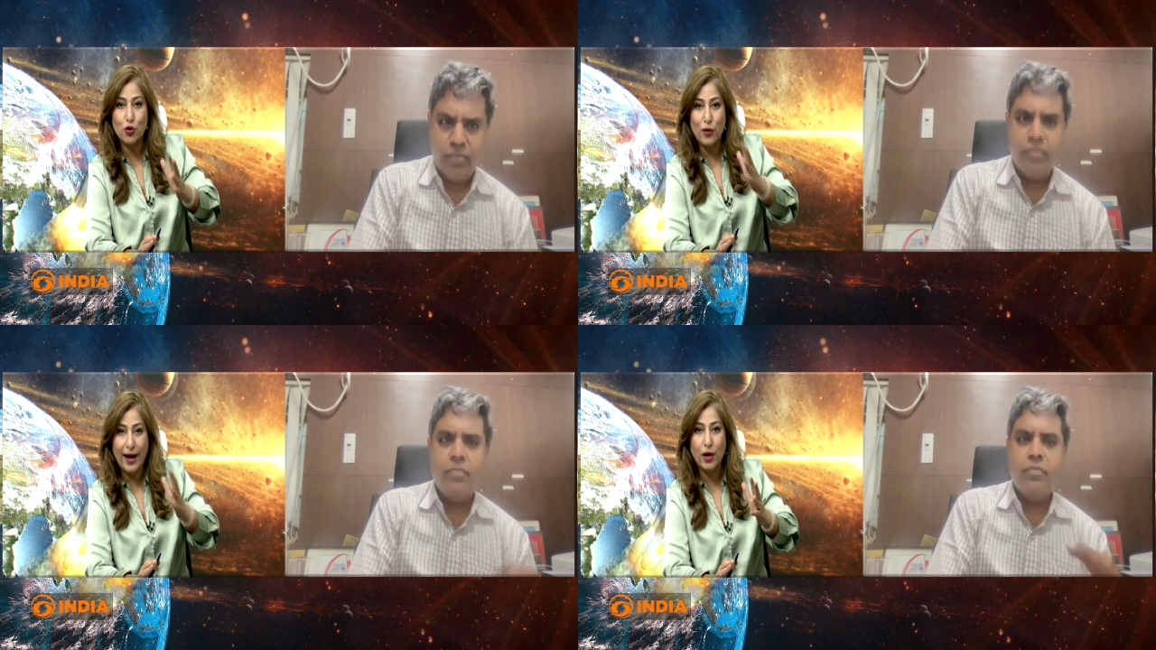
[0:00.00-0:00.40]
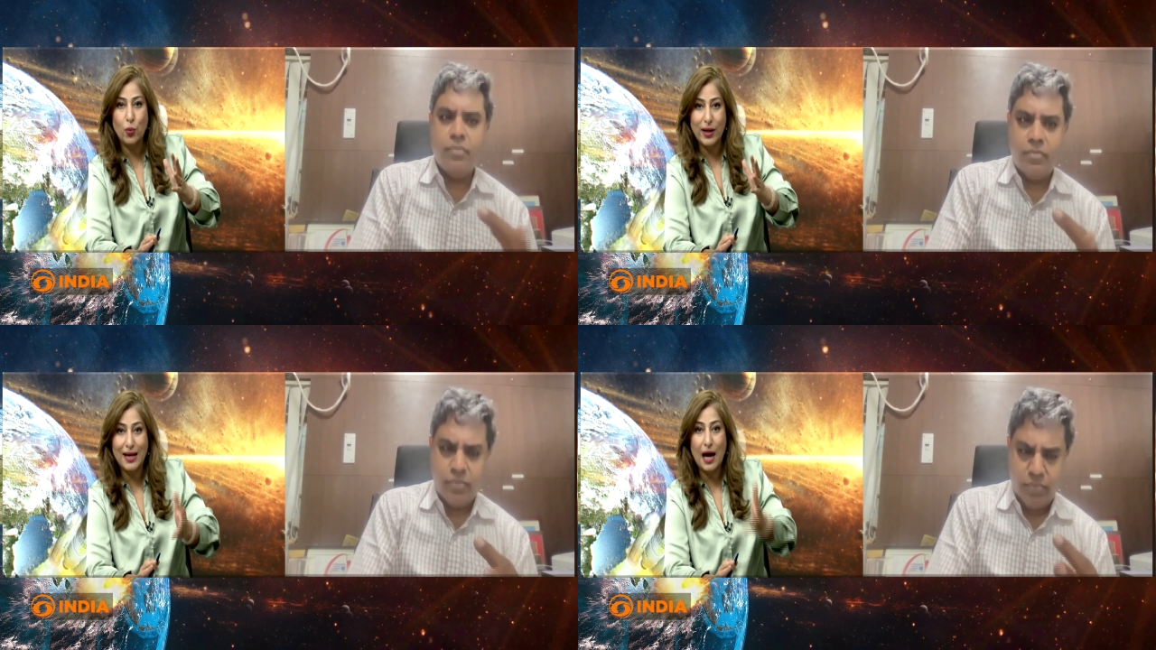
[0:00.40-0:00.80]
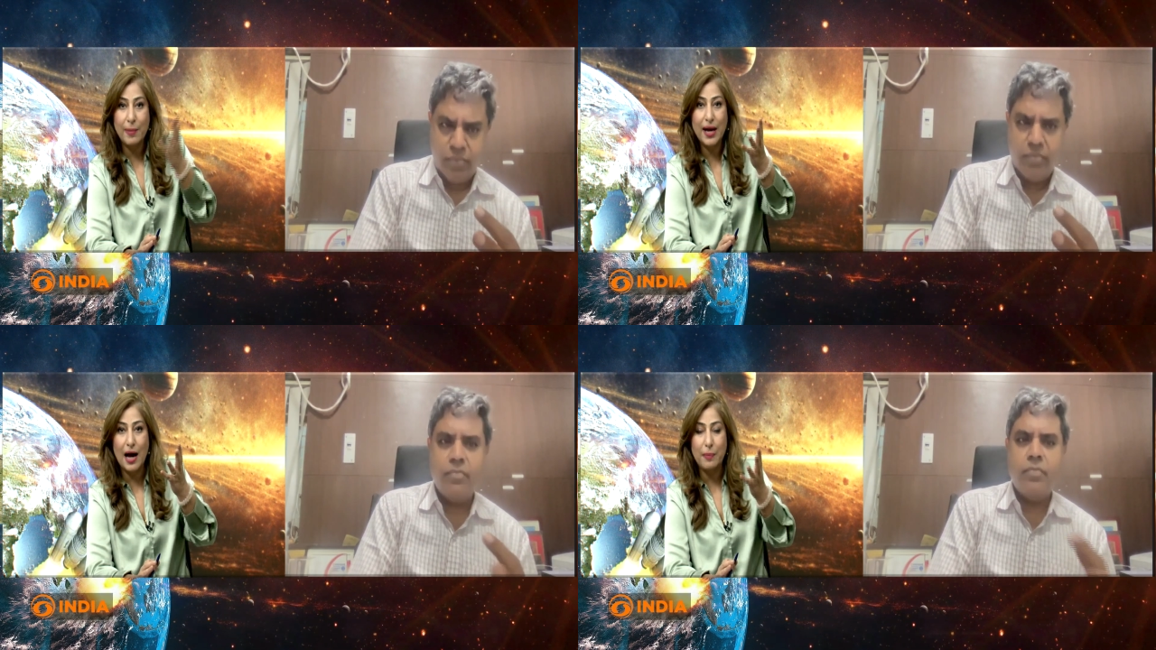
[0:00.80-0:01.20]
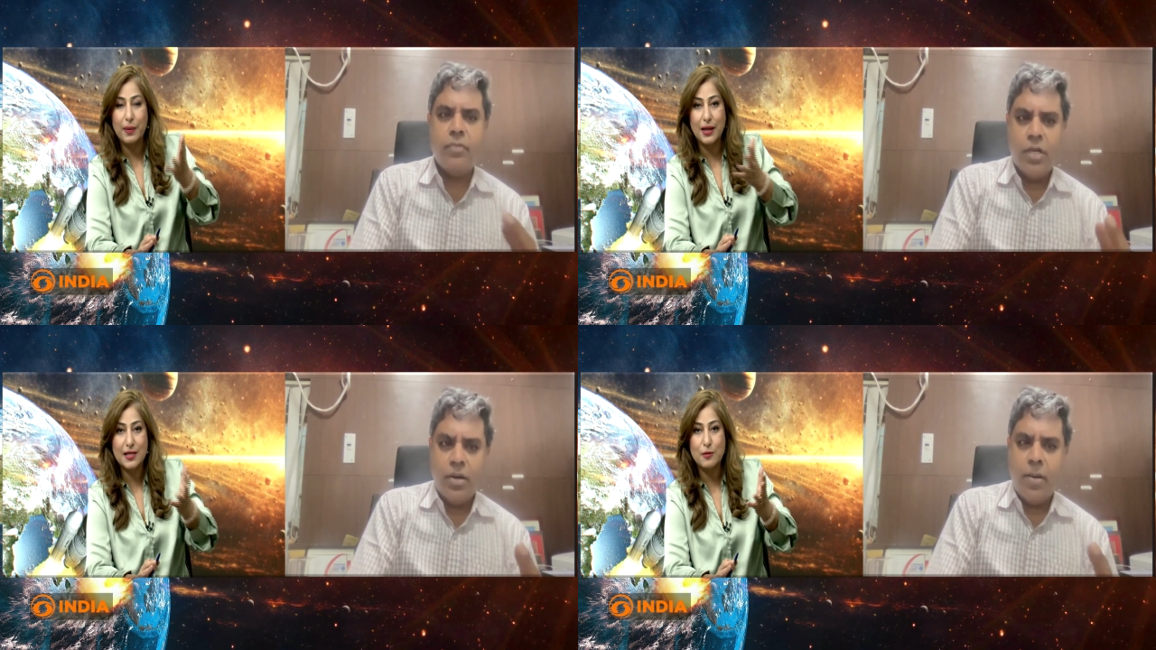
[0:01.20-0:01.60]
Speaker 1: to reckon with coming up
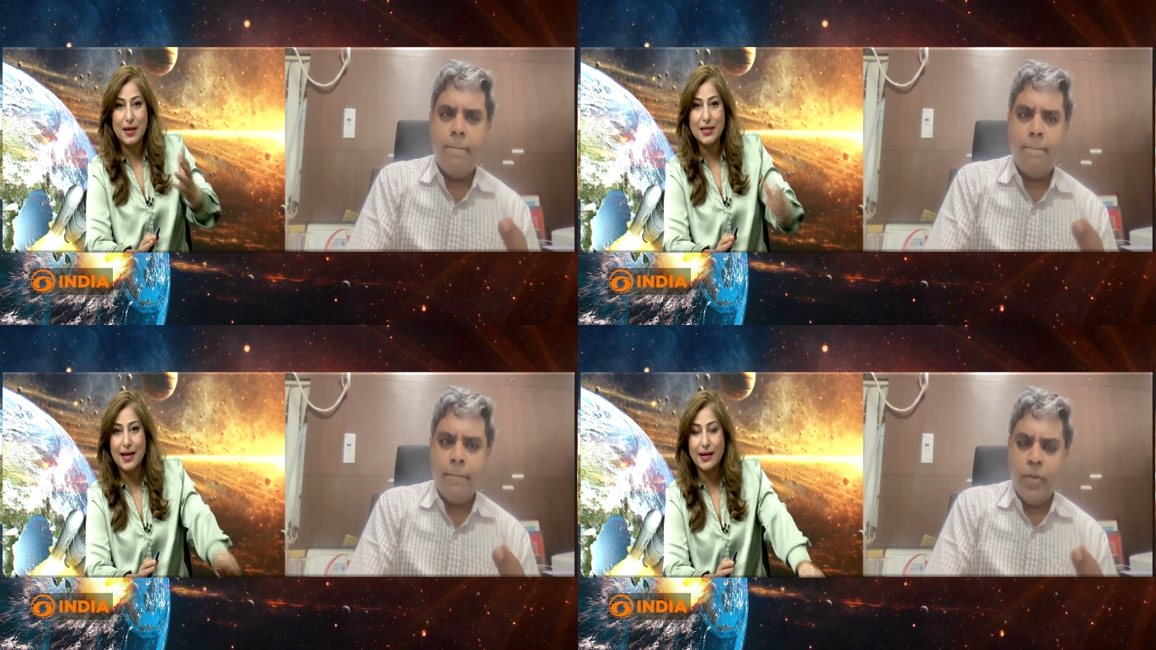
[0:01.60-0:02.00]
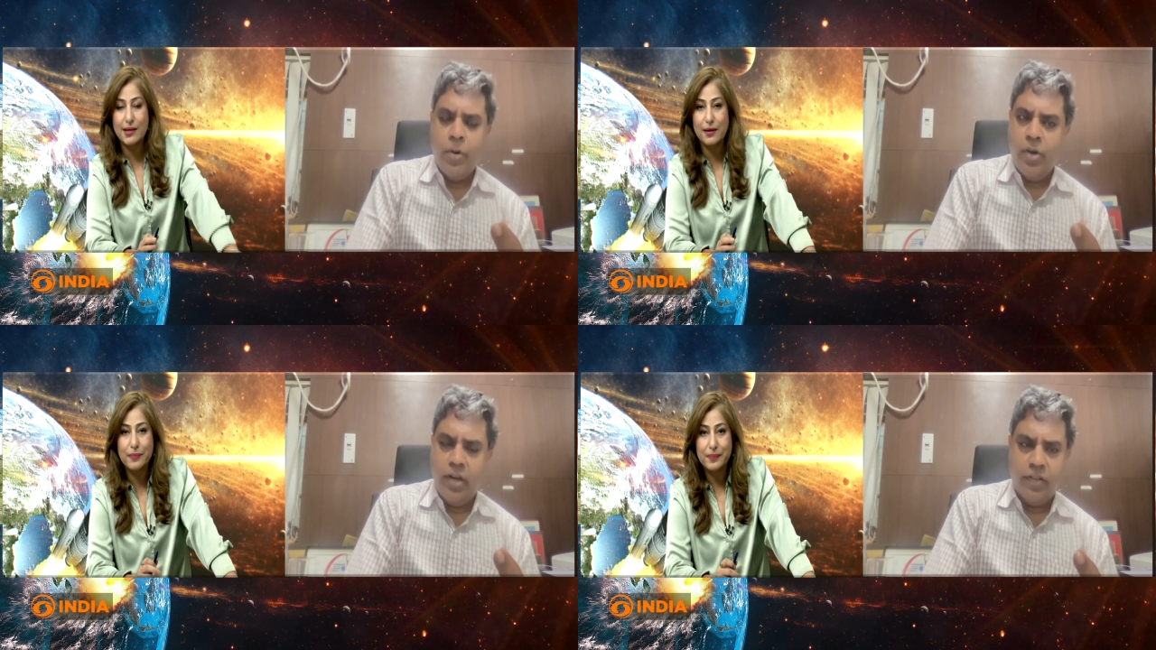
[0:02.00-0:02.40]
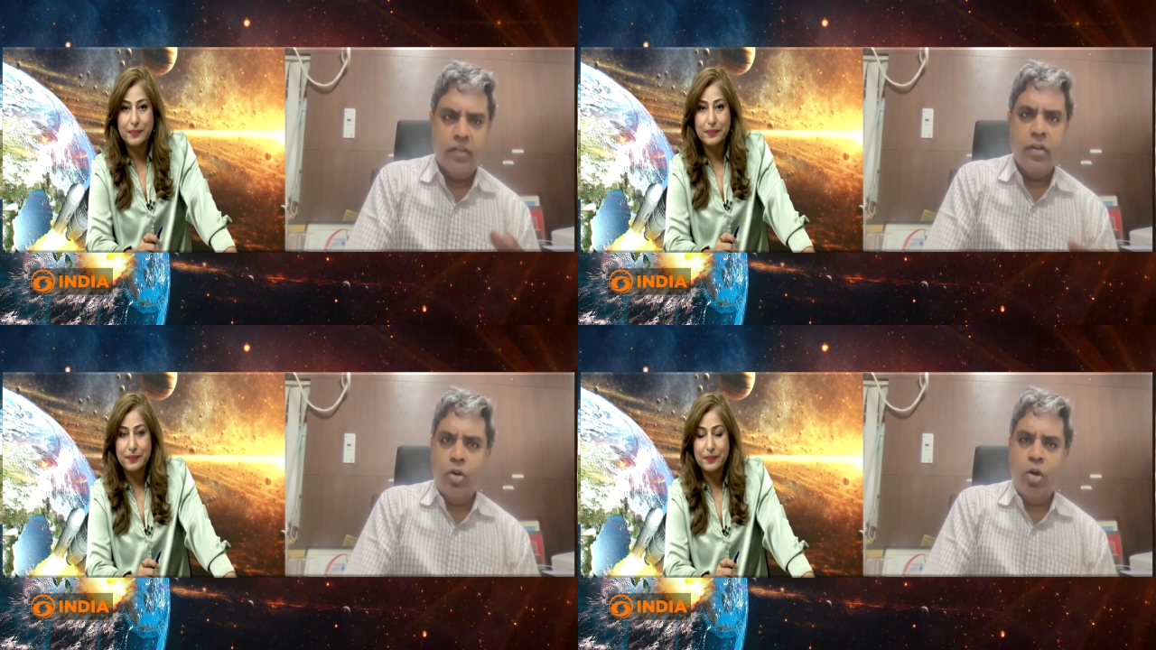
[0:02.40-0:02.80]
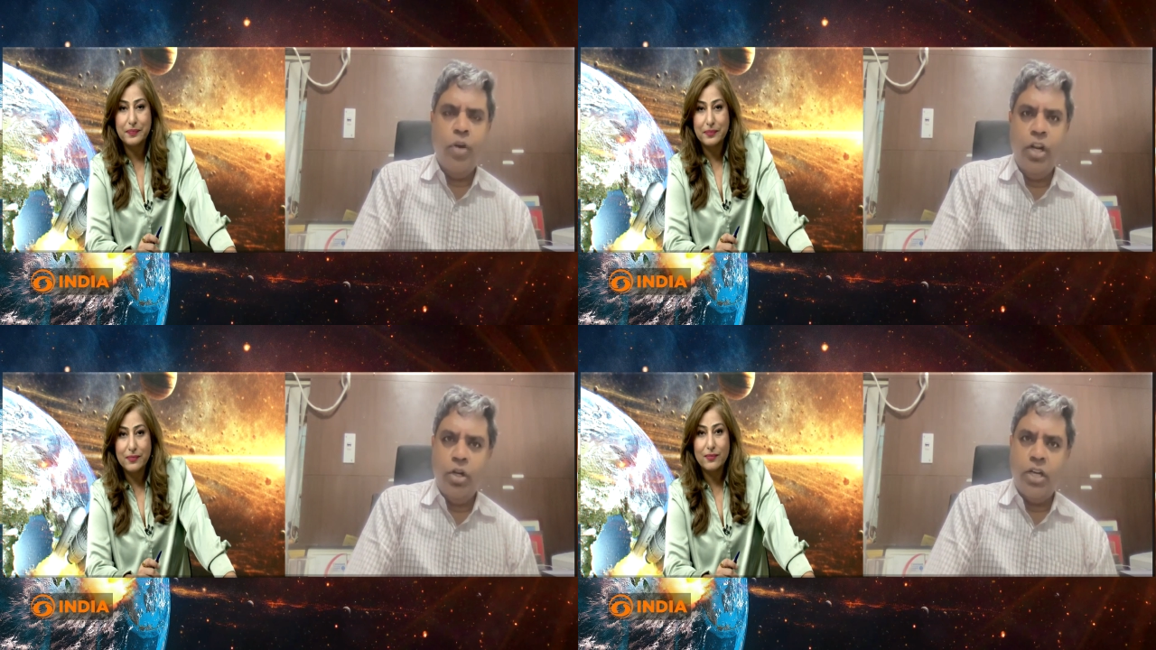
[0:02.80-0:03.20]
in the space sector.
Speaker 2: Yes we
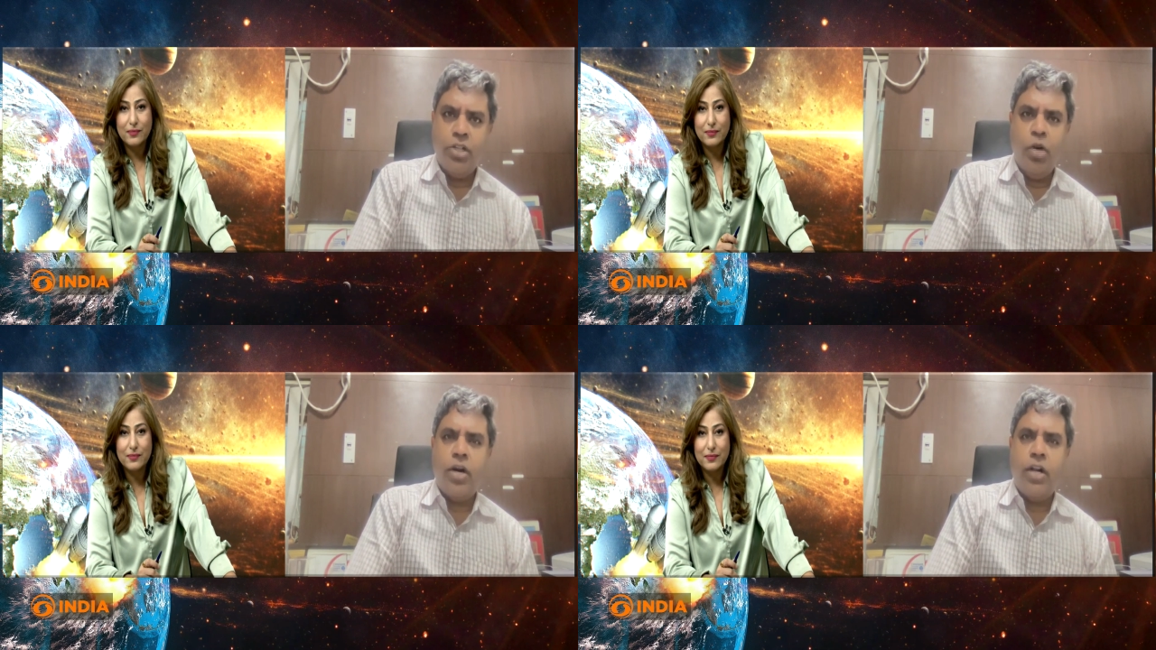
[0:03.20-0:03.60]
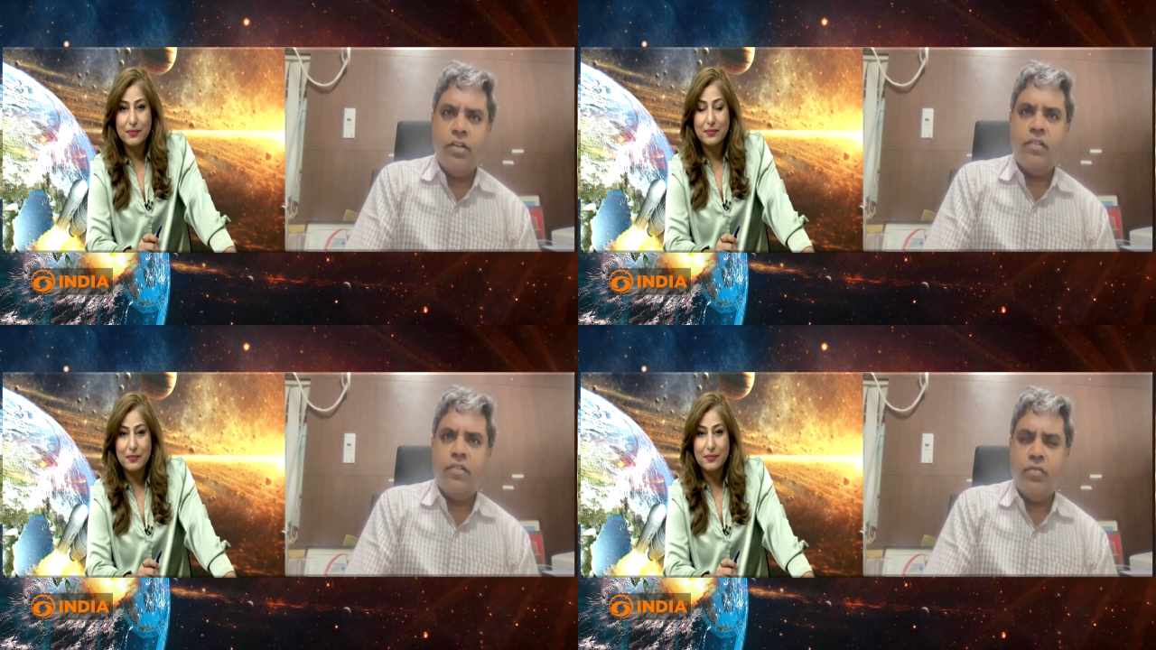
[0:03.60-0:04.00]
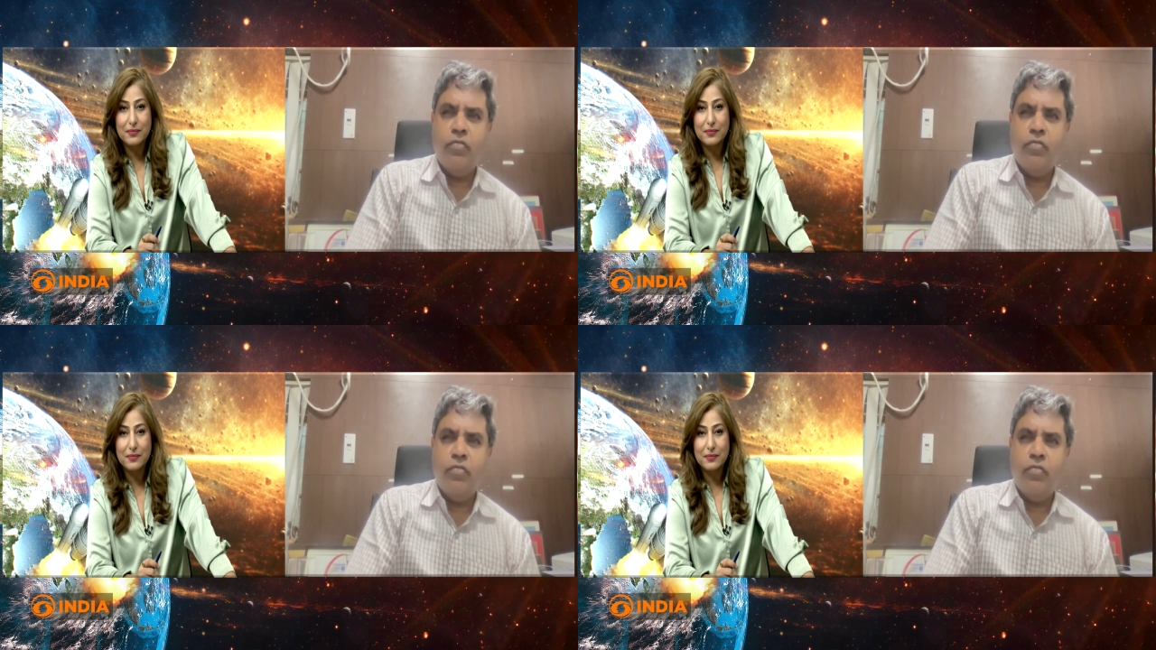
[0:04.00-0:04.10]
need to actually look at this